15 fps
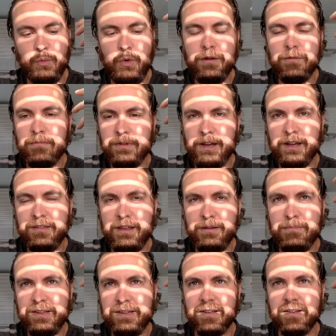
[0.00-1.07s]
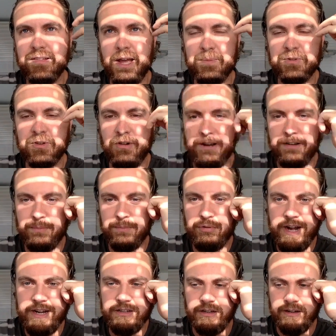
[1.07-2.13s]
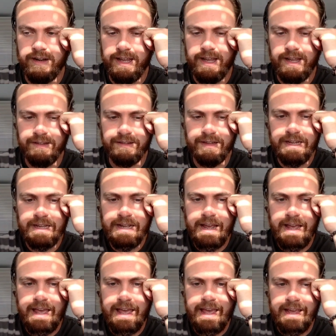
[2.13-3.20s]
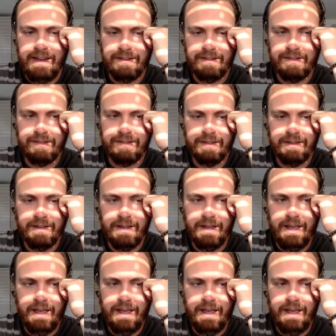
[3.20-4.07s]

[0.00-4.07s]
but one I think misconception around depression is it's